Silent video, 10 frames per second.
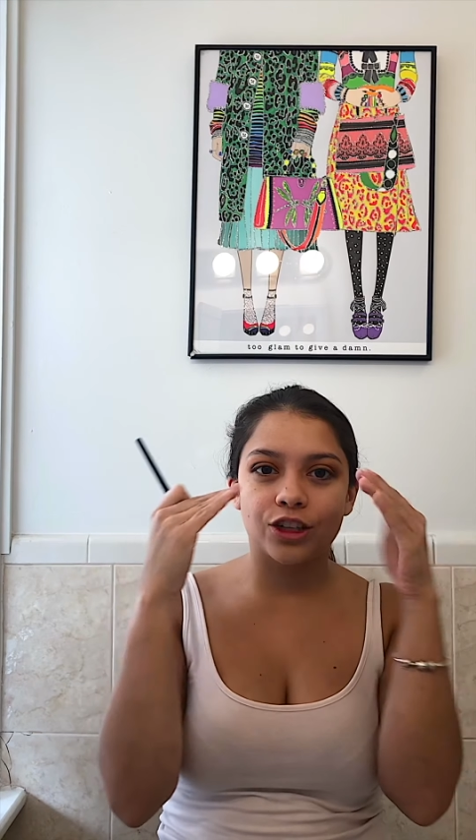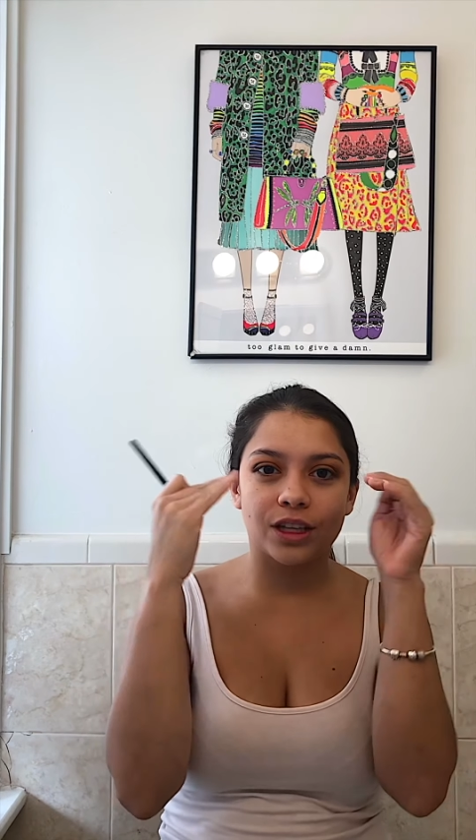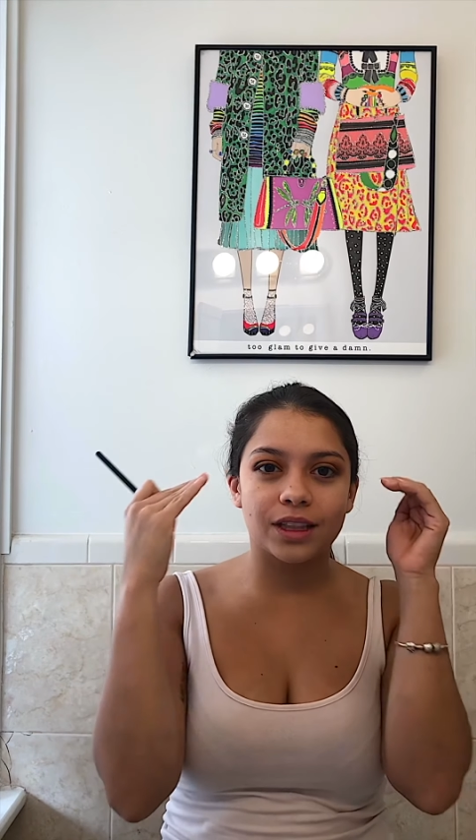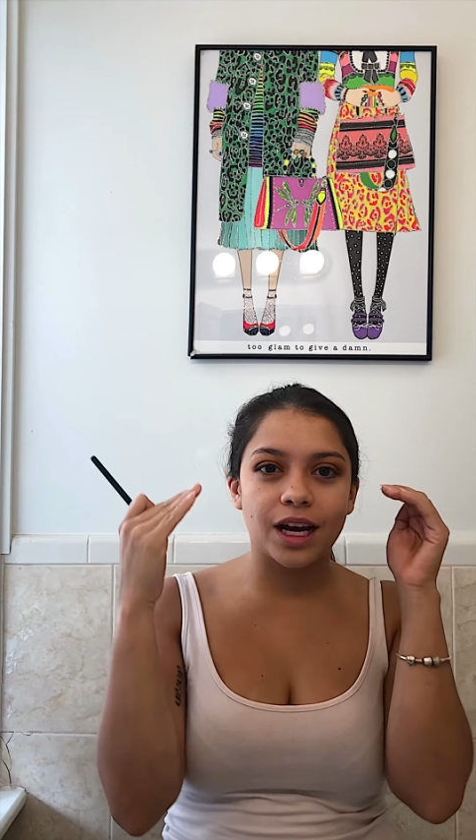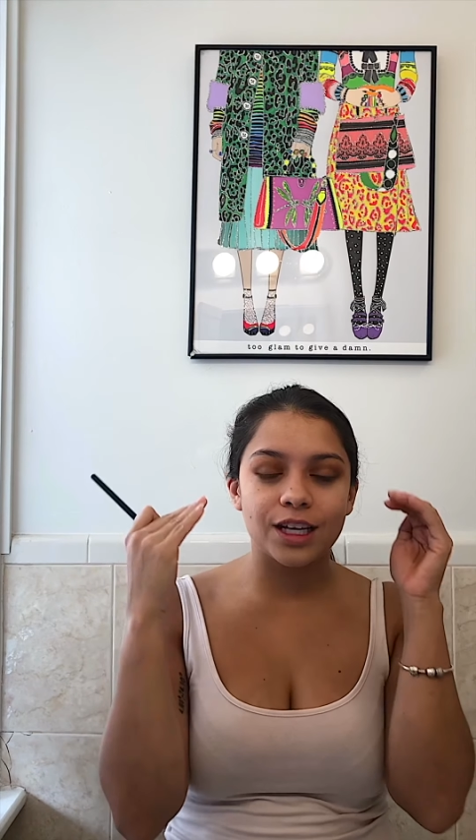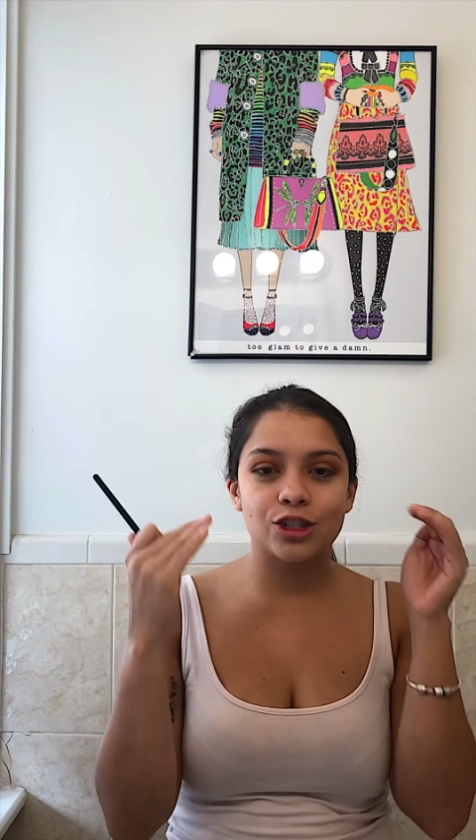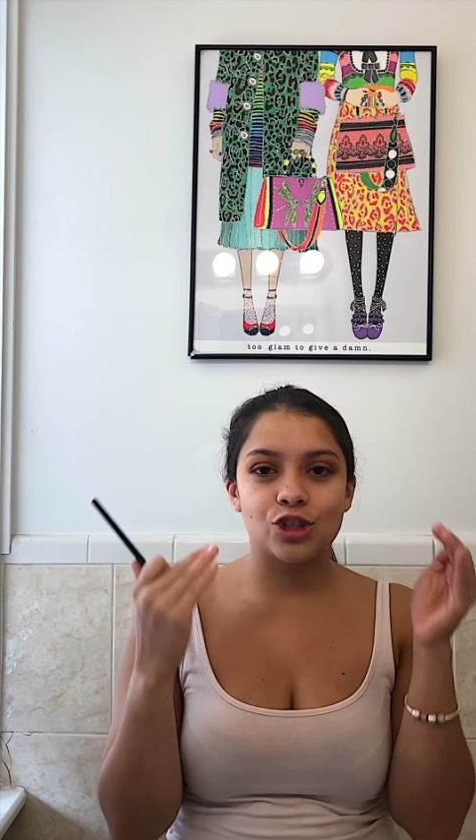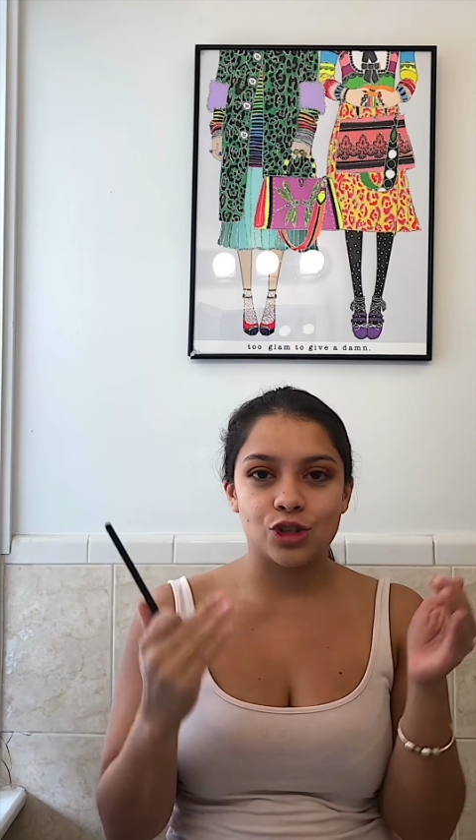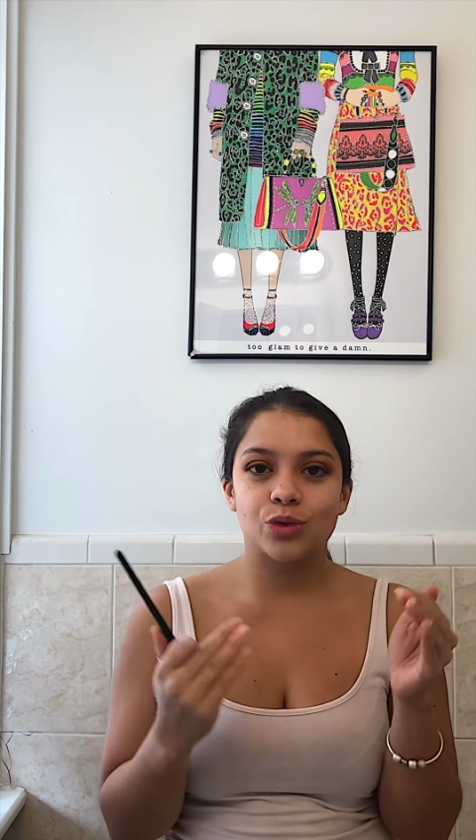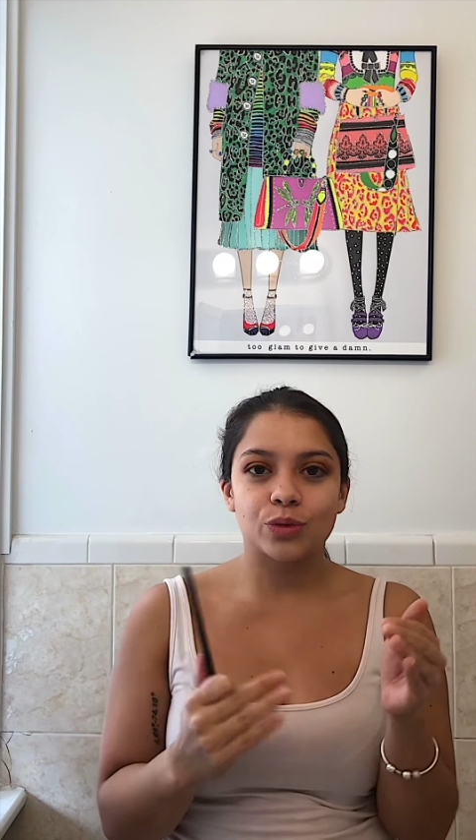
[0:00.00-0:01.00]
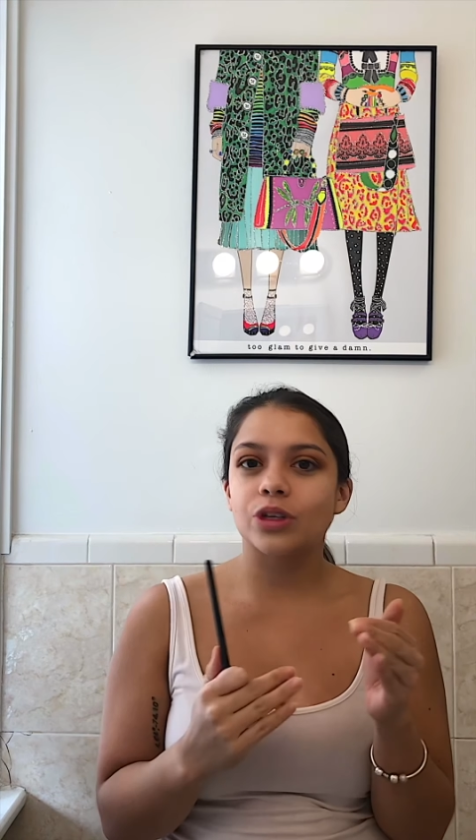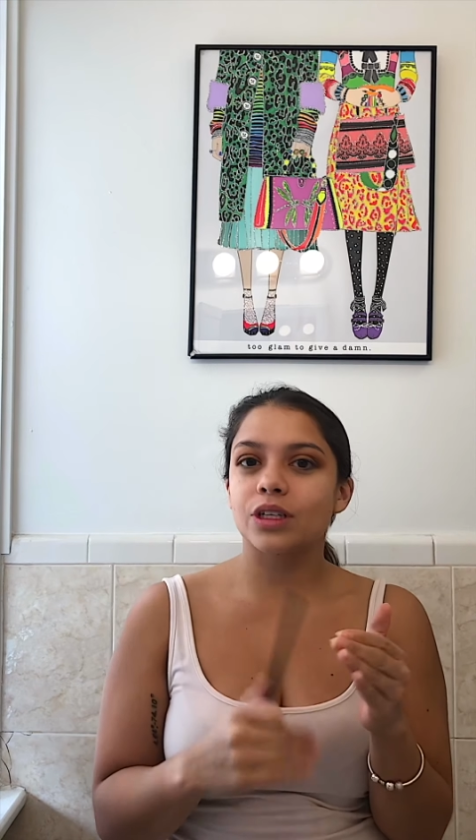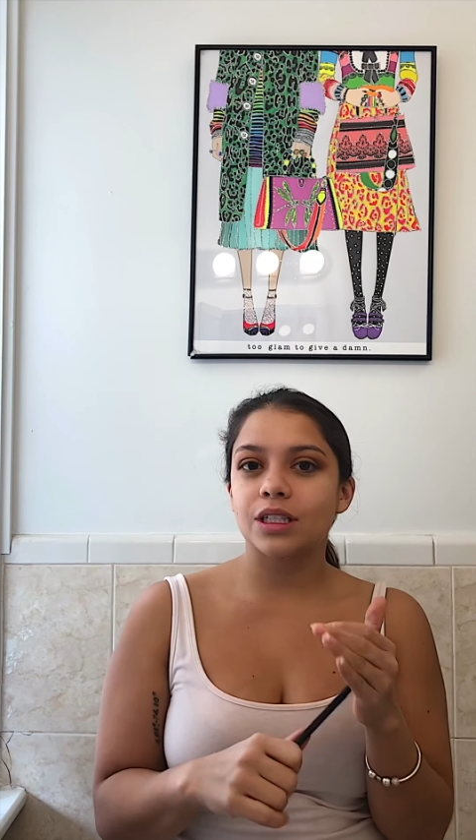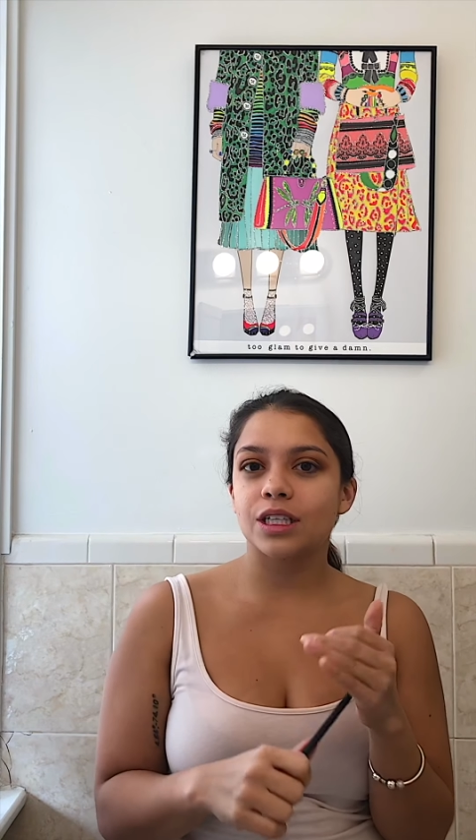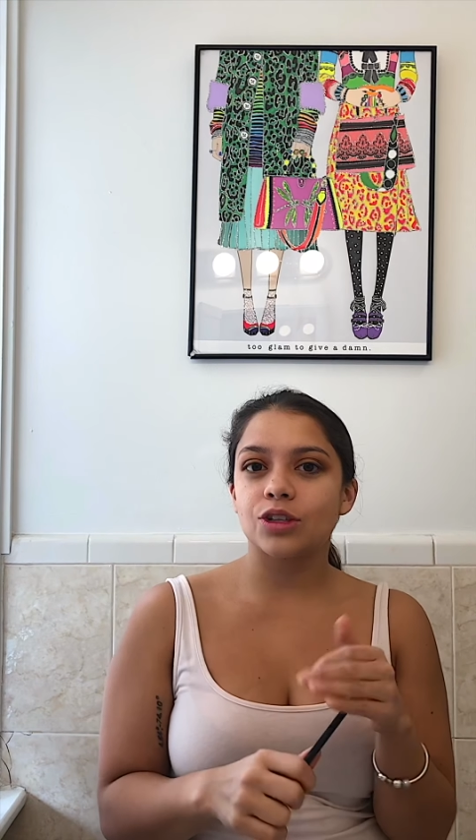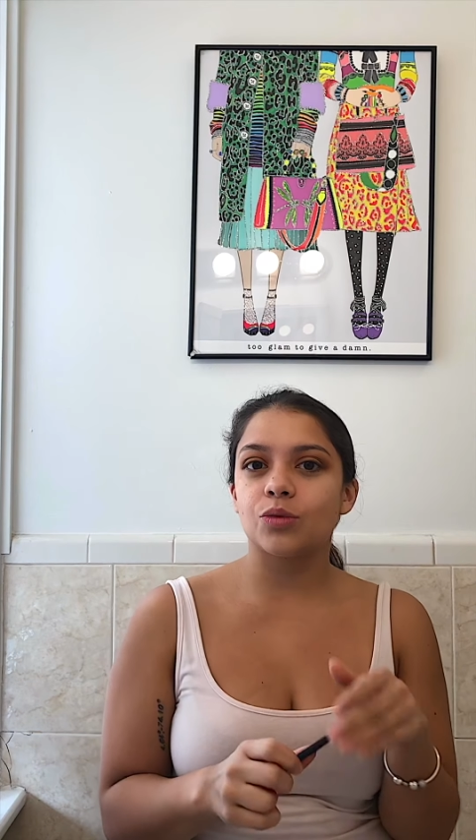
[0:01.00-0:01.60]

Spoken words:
The lines do look cleaner